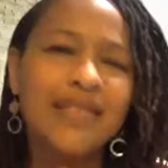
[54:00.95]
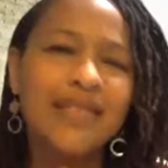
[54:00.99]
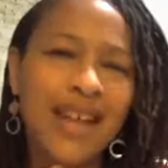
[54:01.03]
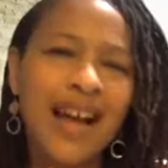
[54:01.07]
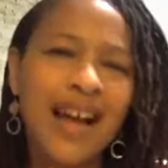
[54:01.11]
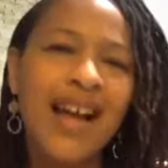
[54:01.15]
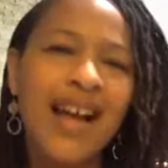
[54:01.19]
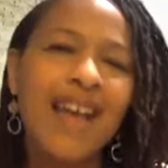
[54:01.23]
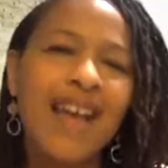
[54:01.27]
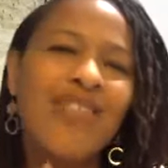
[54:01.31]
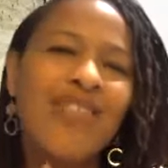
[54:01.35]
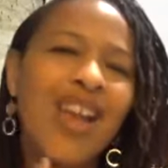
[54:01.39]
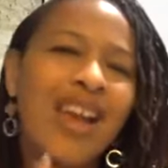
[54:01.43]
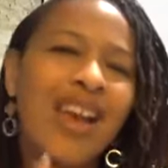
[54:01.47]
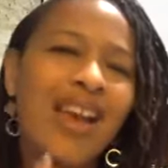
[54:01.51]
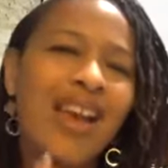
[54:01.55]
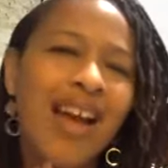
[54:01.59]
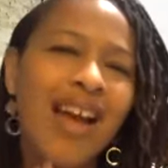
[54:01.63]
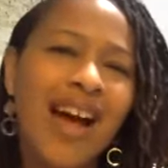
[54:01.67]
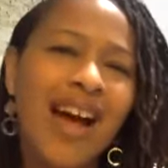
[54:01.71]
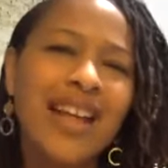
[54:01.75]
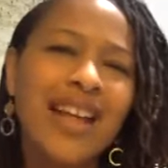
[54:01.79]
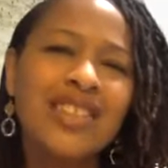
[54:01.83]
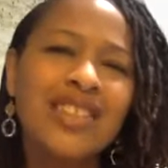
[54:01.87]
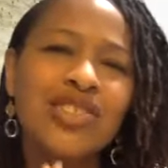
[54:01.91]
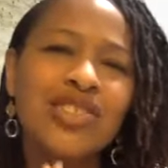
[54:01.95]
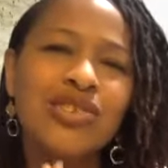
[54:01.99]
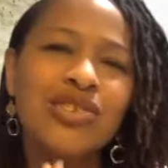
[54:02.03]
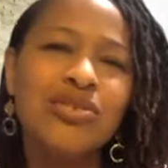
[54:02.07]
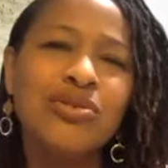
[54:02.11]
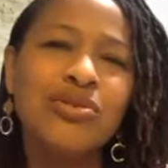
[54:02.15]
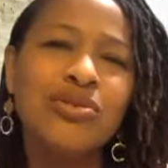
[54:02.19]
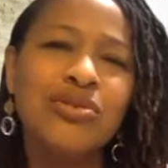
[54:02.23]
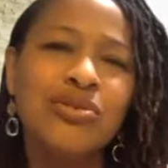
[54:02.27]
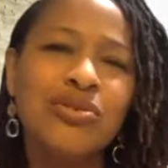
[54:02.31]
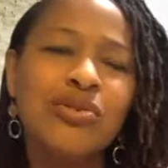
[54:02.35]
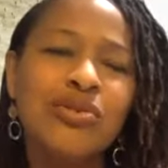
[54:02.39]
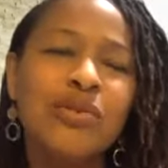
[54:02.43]
I have a lot
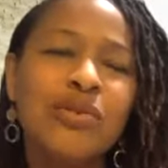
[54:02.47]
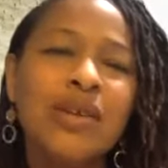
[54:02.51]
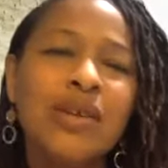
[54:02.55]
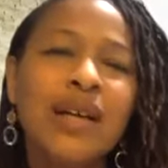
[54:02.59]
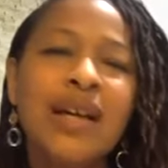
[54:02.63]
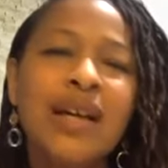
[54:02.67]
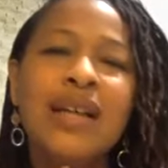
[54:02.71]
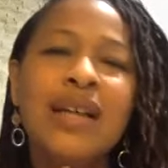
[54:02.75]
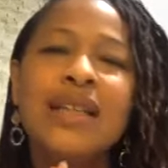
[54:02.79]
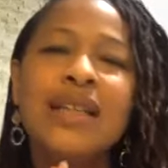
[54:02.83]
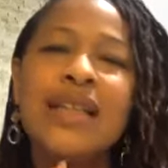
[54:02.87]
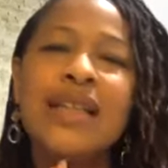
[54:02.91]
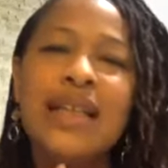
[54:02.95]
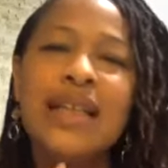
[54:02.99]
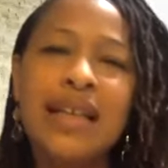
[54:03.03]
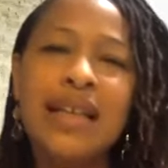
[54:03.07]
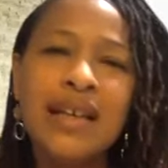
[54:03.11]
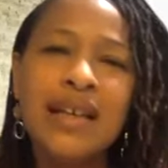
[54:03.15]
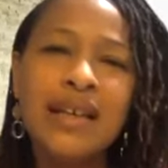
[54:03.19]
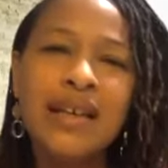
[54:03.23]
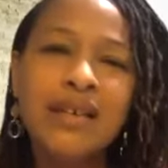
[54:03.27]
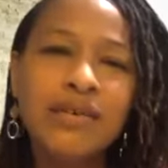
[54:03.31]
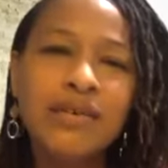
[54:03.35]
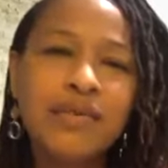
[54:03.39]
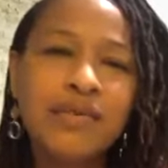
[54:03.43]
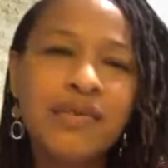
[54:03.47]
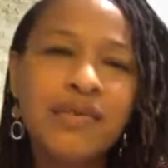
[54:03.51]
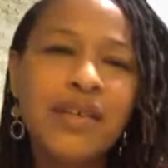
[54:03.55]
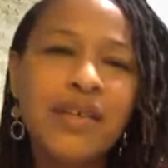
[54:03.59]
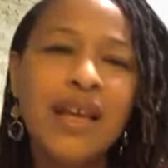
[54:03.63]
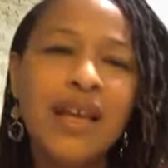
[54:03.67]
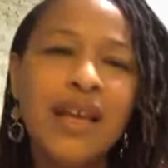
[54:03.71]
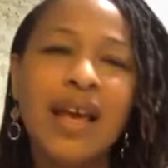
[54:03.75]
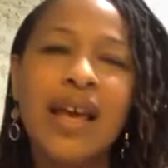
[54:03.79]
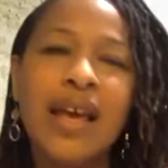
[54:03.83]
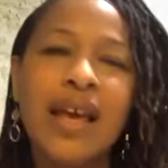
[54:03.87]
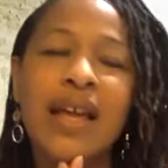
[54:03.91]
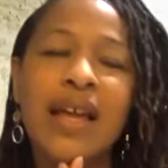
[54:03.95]
to give,
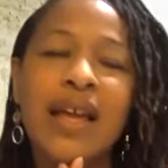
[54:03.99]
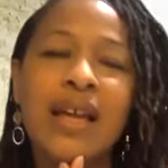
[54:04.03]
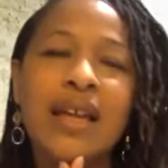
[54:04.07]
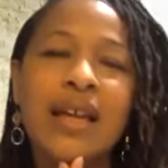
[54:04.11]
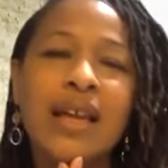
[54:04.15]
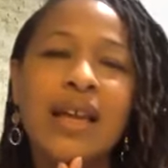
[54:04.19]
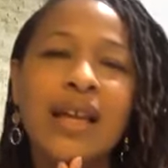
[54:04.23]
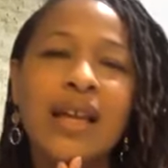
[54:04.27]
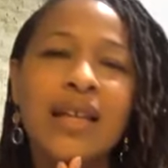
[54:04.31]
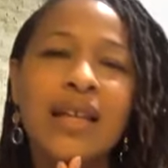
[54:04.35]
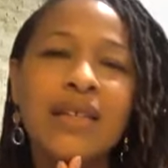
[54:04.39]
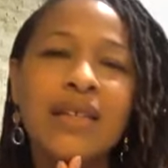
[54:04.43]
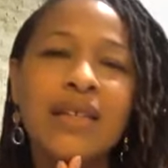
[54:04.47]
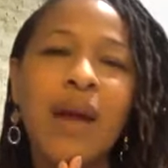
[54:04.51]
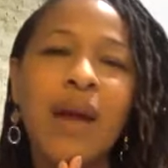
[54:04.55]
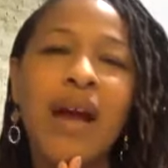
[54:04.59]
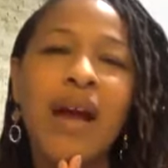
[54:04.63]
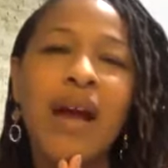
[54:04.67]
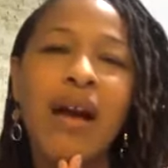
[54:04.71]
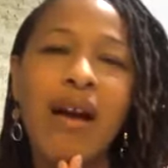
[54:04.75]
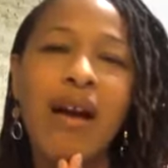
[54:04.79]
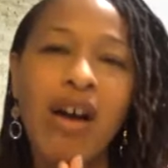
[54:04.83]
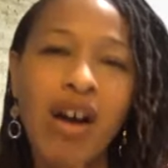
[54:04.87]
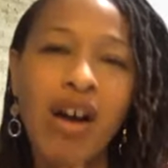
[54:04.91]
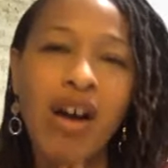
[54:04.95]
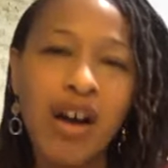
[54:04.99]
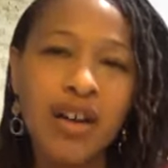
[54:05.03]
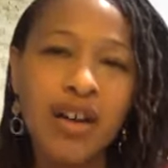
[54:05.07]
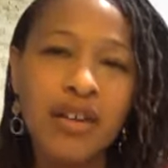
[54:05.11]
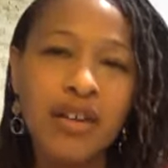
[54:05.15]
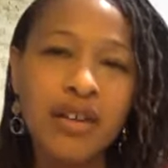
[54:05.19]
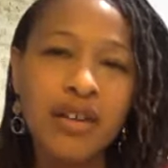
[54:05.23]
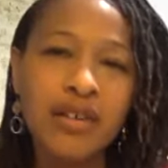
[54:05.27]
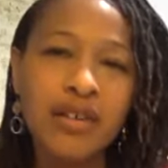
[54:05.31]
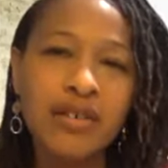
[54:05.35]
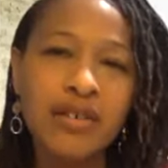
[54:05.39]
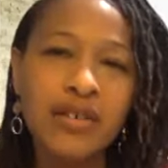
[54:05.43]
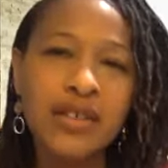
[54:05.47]
and it is my
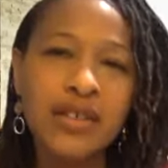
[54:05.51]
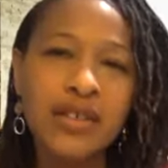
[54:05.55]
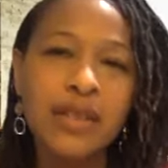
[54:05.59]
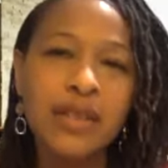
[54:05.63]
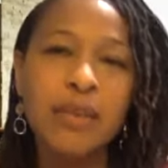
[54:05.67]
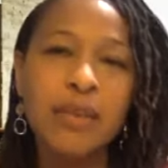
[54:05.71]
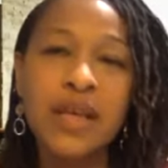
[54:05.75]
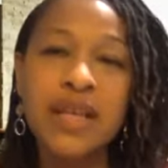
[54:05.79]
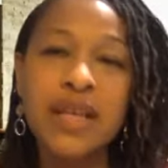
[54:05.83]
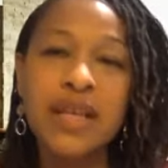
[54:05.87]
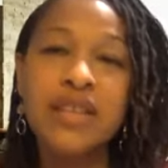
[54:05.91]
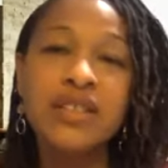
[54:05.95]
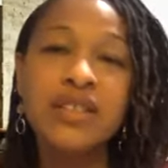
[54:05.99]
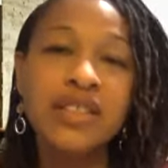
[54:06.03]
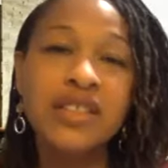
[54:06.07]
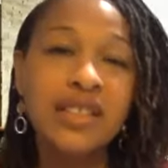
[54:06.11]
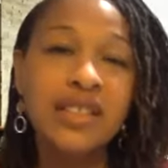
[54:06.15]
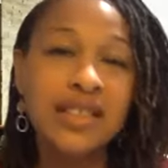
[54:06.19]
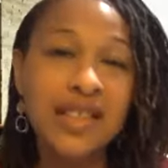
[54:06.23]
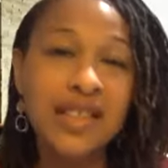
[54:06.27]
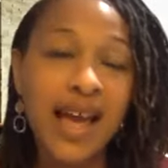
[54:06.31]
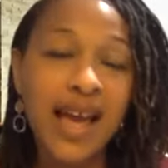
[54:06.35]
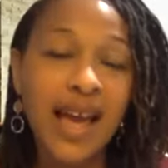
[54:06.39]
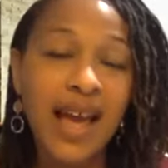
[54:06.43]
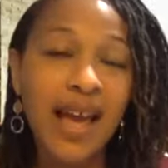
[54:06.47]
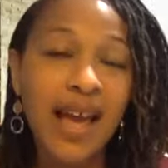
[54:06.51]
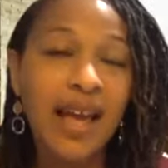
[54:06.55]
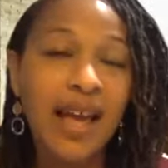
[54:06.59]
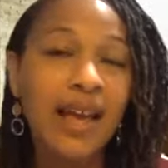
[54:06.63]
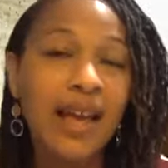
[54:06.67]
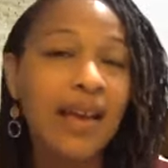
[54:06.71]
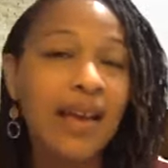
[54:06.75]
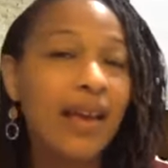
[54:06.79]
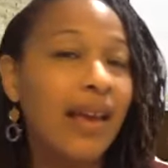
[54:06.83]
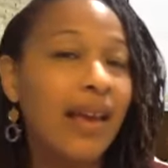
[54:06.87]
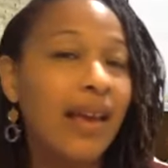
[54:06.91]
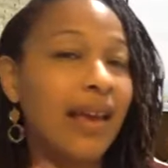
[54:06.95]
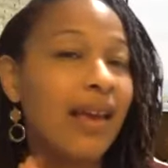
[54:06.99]
honor to be here
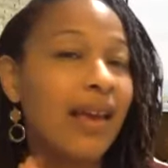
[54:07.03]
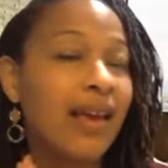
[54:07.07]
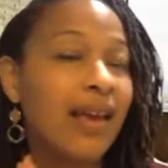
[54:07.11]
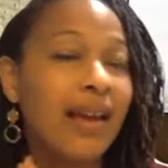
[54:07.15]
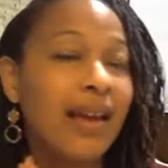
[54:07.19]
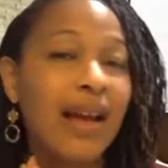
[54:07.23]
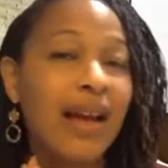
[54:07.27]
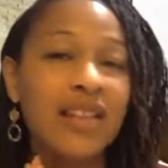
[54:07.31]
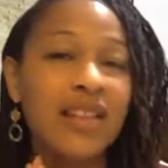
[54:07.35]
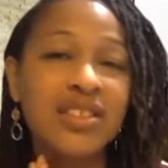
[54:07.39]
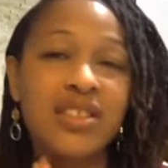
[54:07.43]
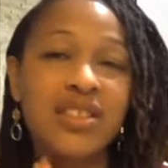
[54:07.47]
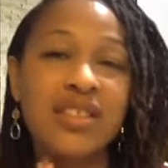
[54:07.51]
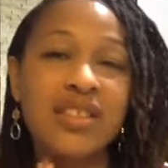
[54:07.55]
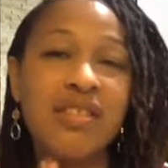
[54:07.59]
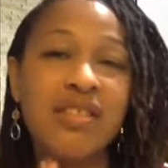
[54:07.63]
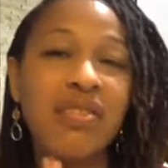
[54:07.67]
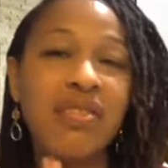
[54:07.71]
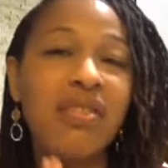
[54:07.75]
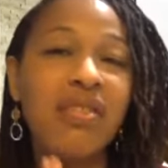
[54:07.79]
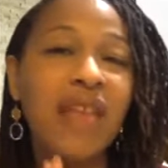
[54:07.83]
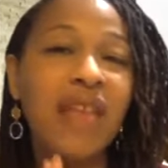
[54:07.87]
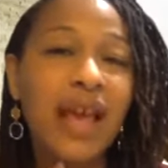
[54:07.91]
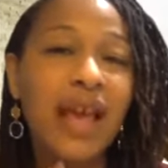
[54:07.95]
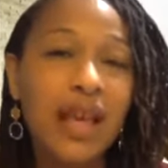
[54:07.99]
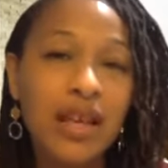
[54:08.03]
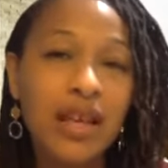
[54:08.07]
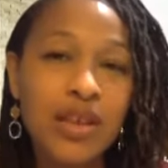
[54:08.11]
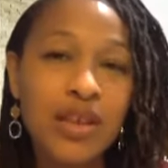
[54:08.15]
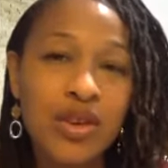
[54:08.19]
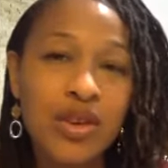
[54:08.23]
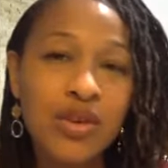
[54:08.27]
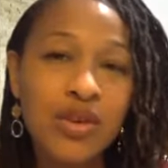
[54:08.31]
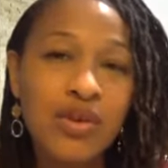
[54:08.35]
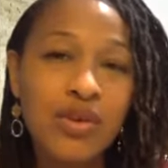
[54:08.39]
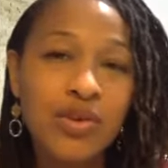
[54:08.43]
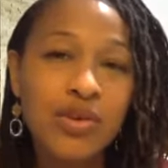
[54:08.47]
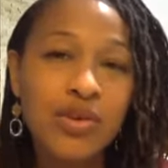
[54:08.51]
today. And I just thank
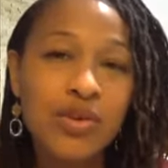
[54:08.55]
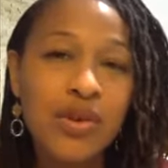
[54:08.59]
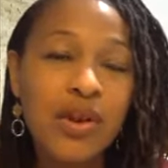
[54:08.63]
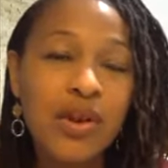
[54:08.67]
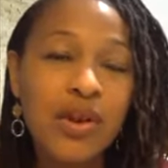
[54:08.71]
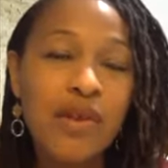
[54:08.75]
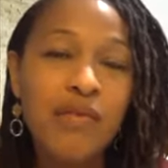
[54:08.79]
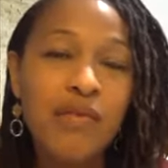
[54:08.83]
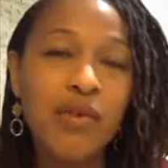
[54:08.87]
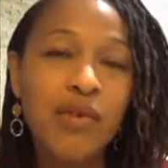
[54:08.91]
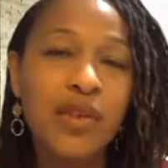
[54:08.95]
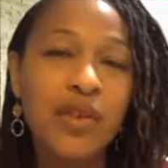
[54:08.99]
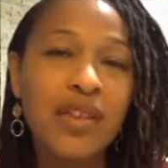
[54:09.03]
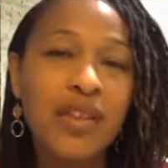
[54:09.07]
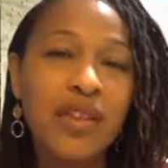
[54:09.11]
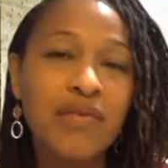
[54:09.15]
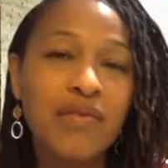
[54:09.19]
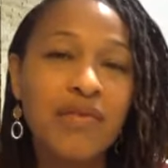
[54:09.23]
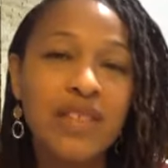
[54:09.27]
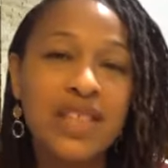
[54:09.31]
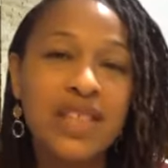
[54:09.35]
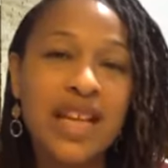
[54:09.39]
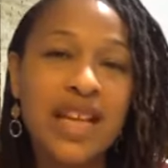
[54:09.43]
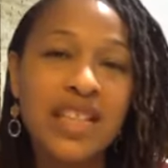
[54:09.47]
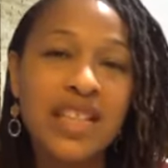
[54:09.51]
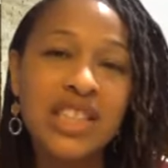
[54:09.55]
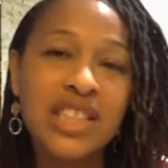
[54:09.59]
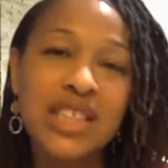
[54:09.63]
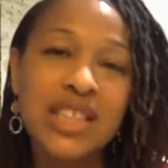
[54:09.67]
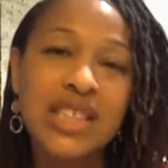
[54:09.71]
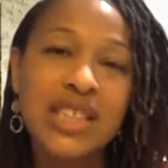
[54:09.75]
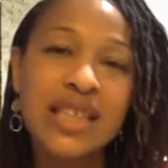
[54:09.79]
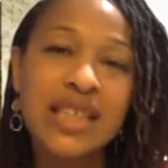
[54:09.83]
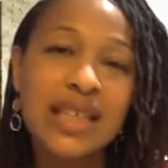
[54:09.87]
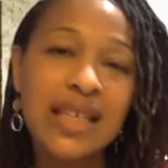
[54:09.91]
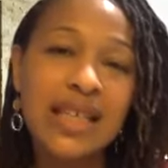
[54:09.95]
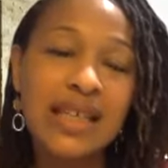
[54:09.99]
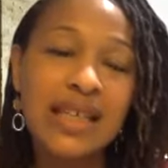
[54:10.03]
you for the invitation
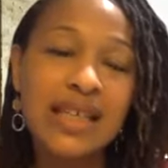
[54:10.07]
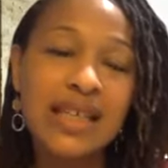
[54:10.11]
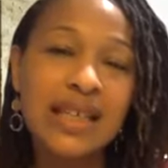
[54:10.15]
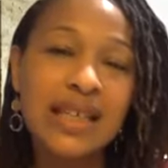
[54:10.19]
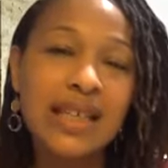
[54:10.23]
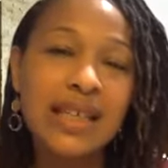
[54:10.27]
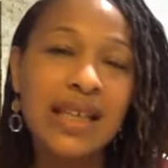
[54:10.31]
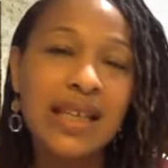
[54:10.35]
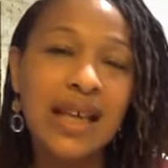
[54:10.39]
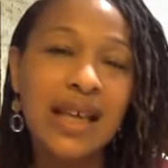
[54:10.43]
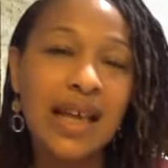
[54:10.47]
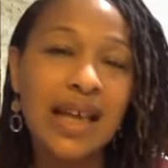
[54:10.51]
again.